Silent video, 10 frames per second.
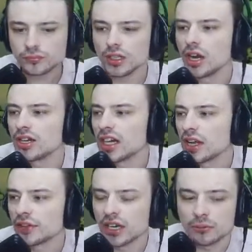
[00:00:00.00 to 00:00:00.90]
All right,
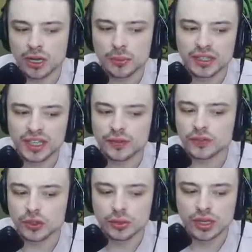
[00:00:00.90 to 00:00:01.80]
Donovan, I'll probably give
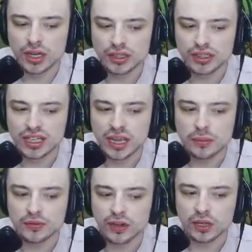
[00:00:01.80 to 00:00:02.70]
you uh, the name
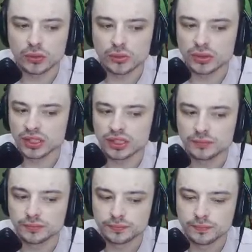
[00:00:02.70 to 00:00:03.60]
of follower, buddy.
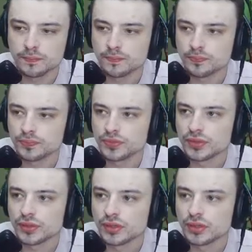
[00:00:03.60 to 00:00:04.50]

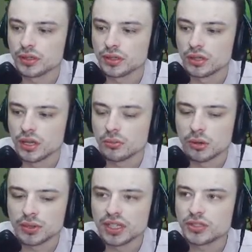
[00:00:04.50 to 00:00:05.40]
I'll
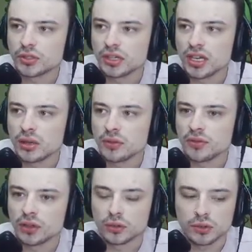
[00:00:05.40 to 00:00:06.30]
probably get you to name a
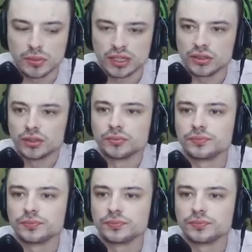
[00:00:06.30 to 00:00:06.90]
follower, my dude